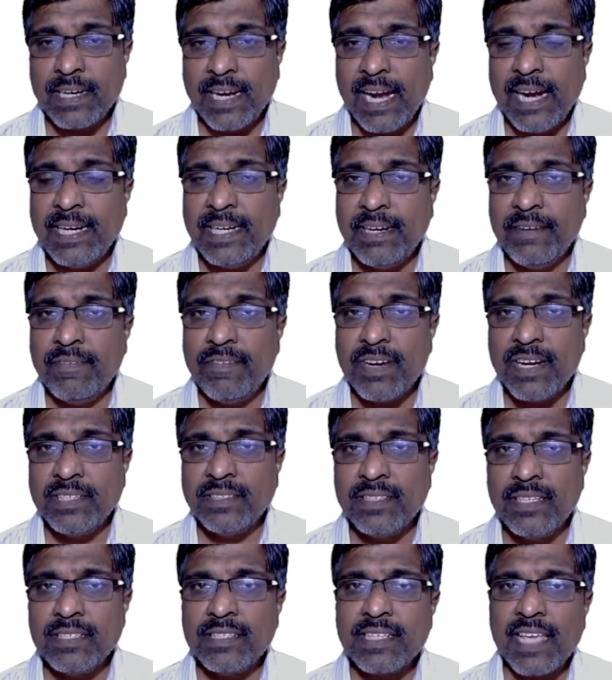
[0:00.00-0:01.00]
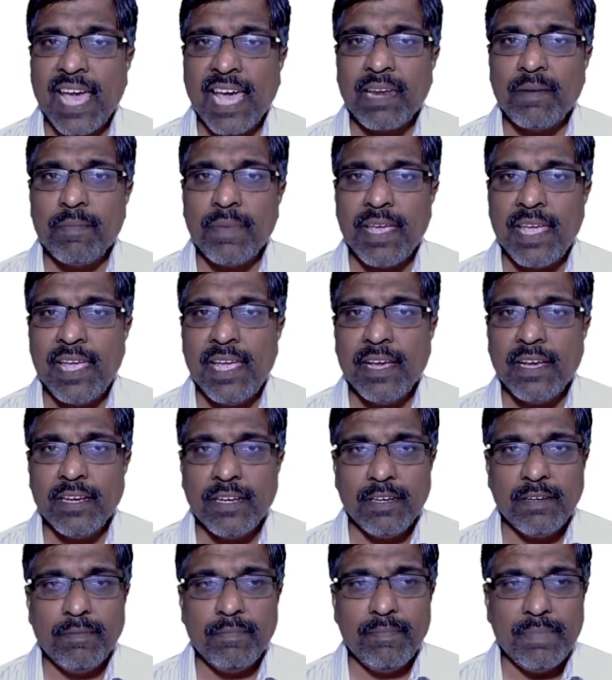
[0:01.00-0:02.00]
and differences can be
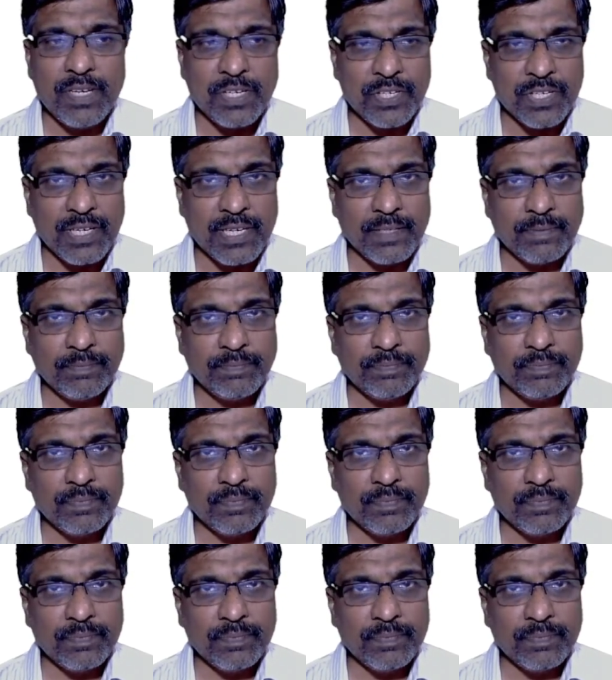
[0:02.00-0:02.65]
measured.